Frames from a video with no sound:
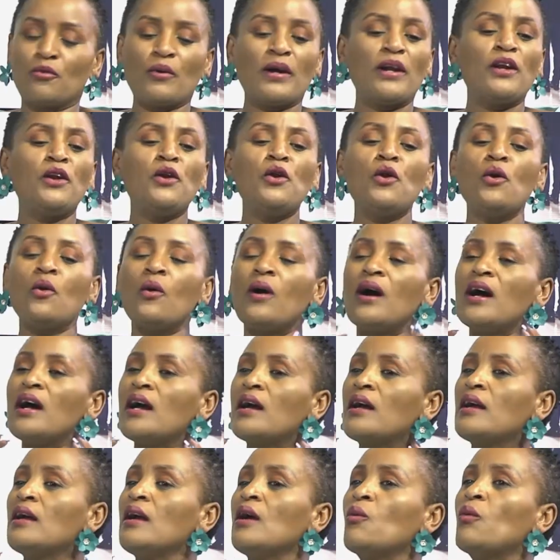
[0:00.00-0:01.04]

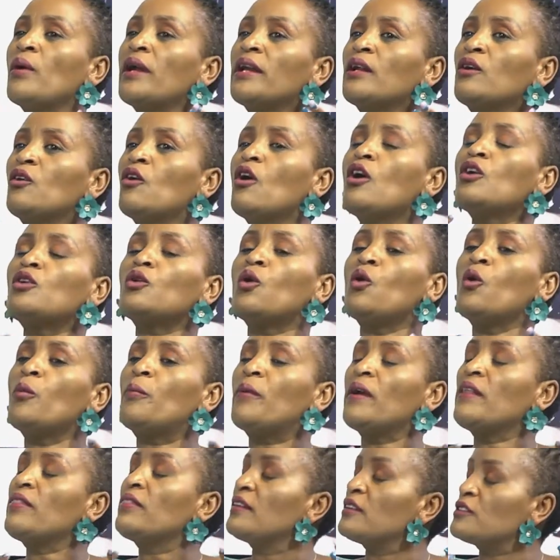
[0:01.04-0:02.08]
When God
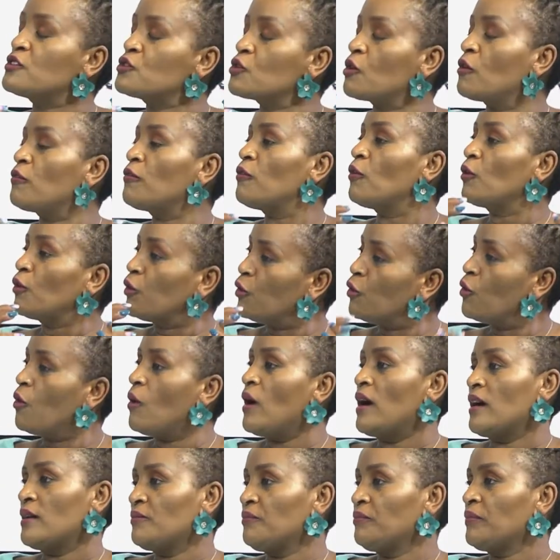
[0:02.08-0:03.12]
opened the door for
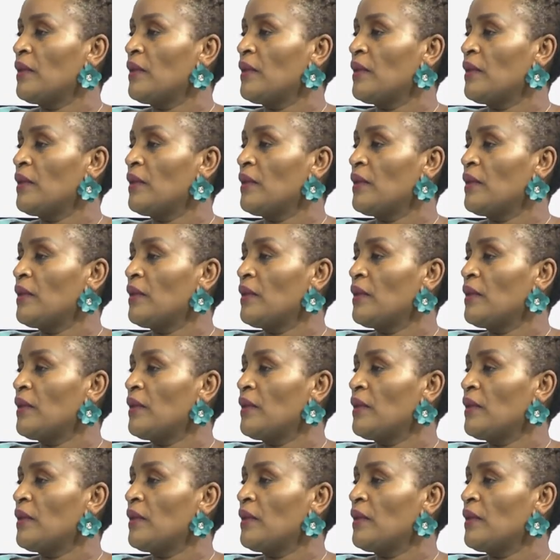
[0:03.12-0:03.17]
Noah,